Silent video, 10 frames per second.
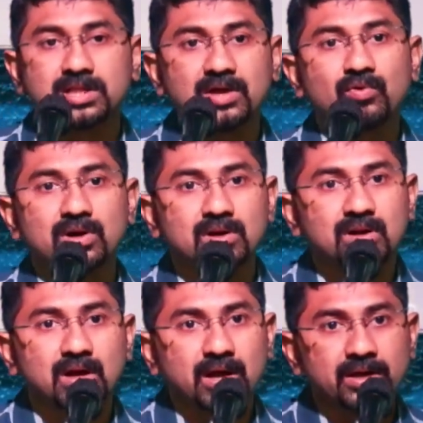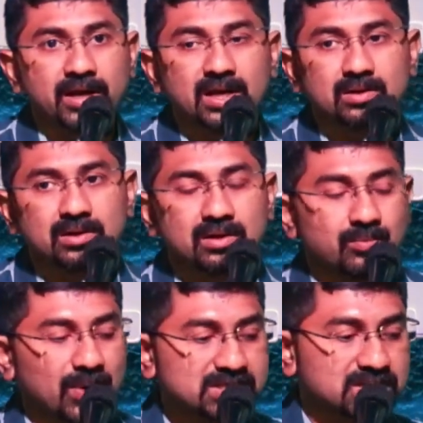they were a great
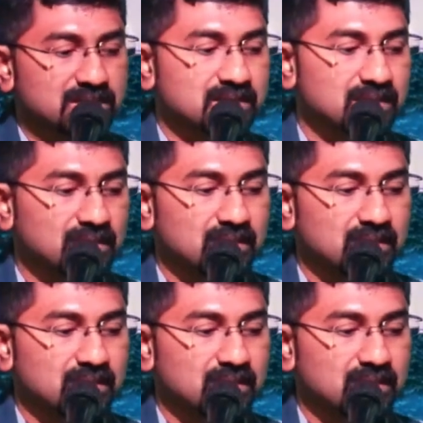blessing